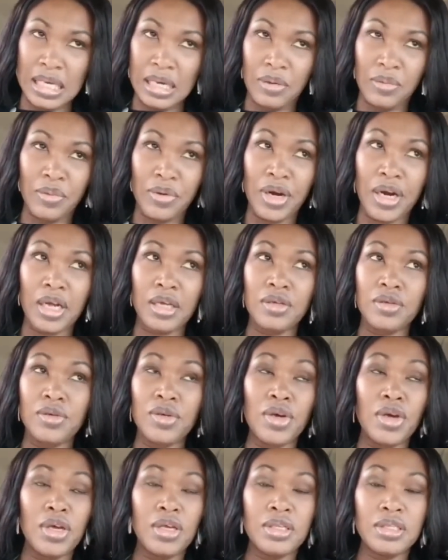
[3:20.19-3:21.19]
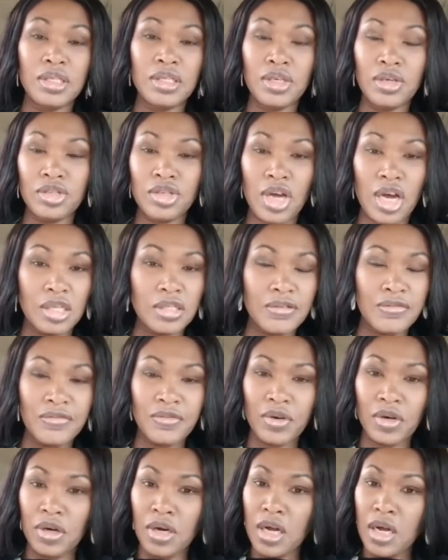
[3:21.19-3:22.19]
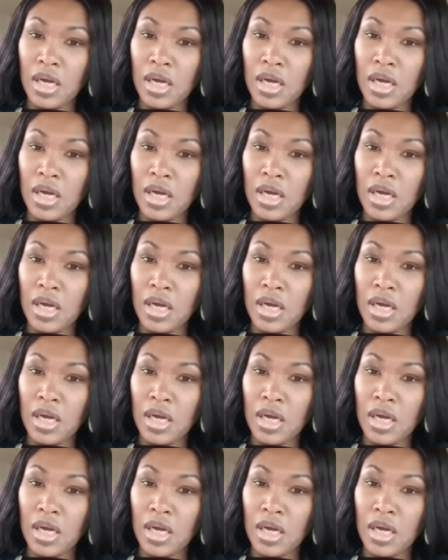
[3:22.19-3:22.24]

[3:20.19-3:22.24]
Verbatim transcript: where you see your doctor for,